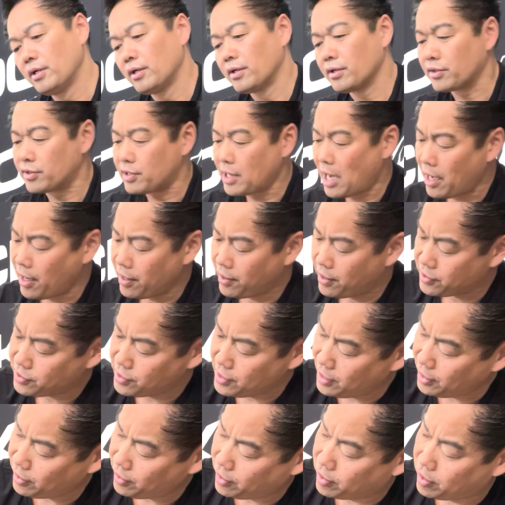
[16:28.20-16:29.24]
Kind of this
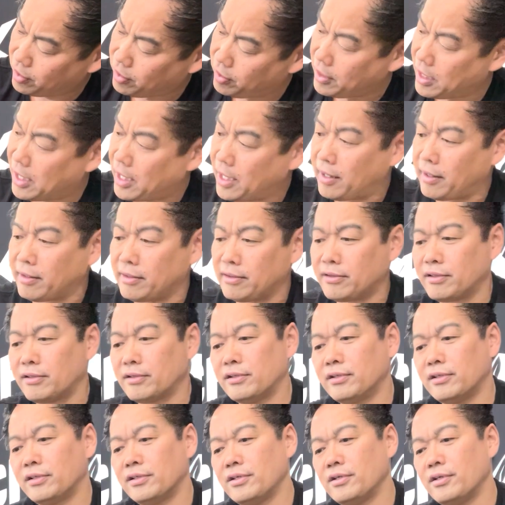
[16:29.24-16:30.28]
neat little
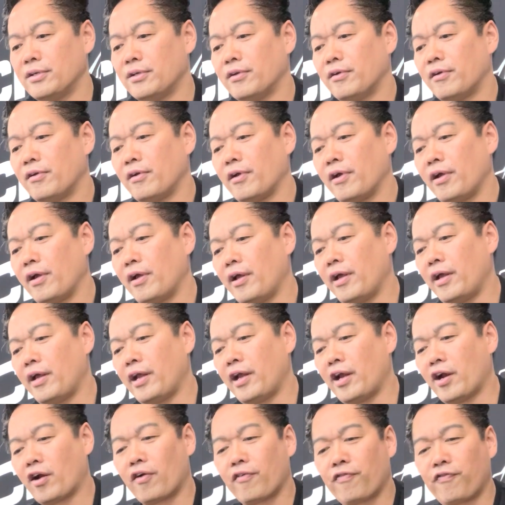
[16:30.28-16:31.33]

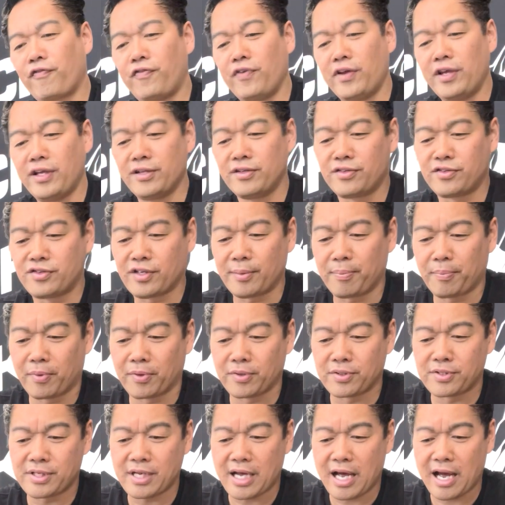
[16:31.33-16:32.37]
AIRfeet zipper
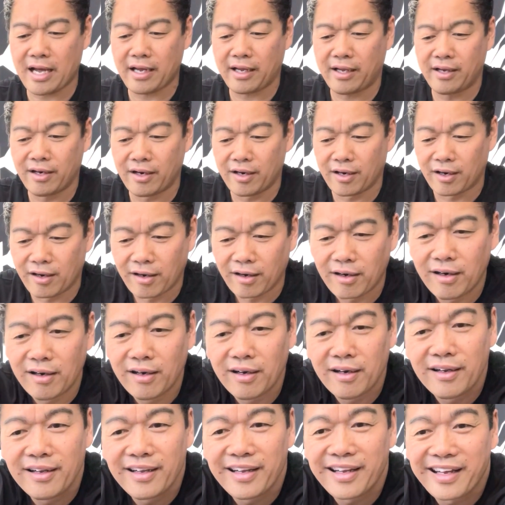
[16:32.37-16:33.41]
tie here.
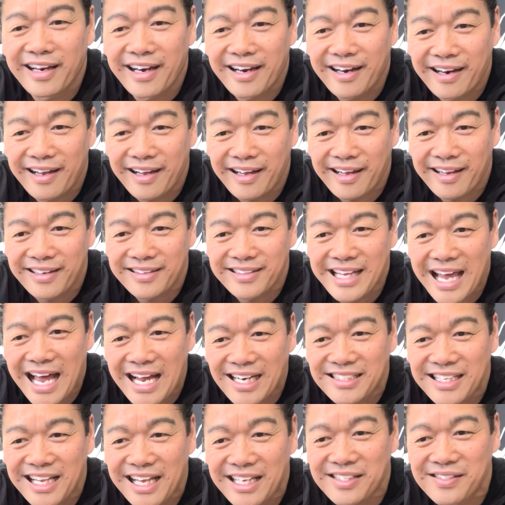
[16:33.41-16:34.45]
You can
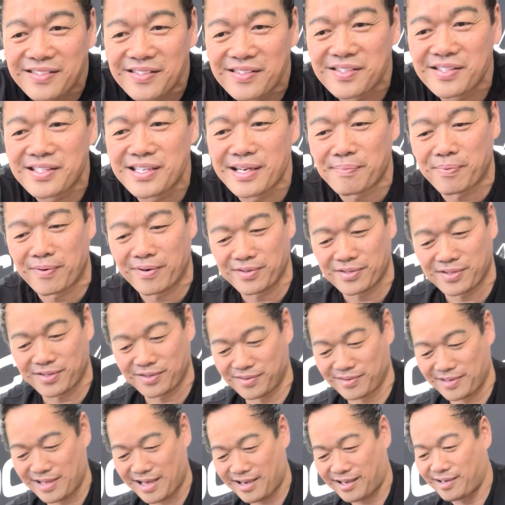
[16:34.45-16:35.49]
attach that to a zipper so
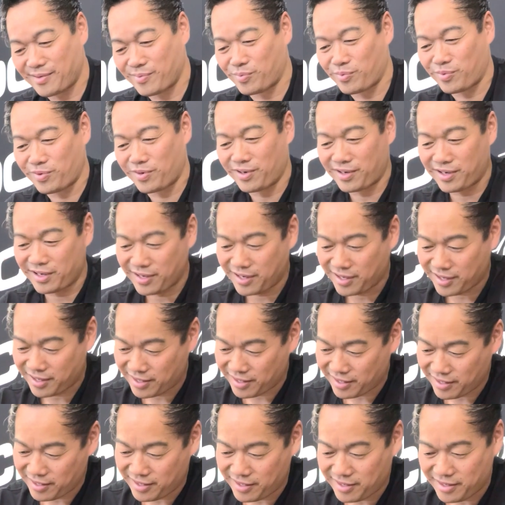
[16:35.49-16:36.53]
that can work.
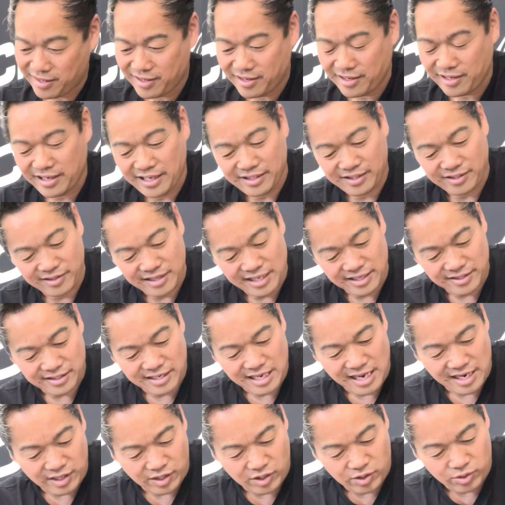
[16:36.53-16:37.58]
And so that's
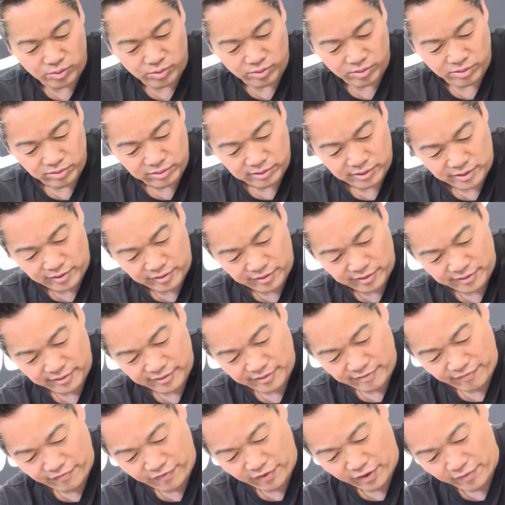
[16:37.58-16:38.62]
kind of cool. A little
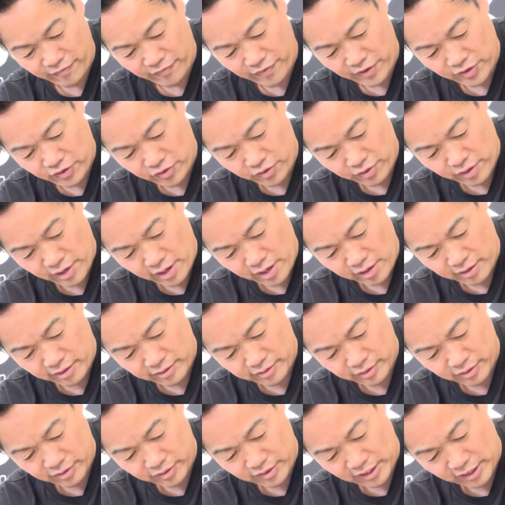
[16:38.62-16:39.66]
fun feature there. And it
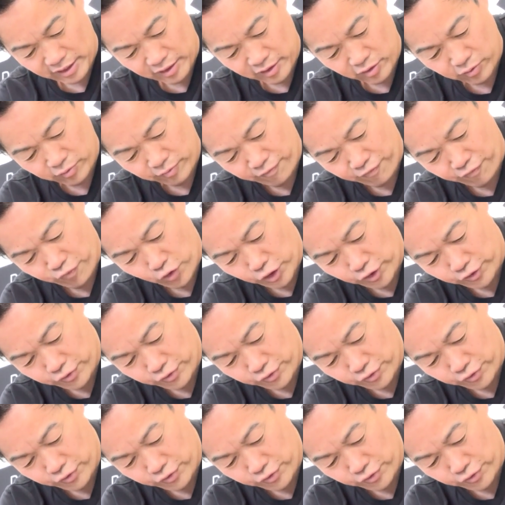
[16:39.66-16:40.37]
looks like a little foot.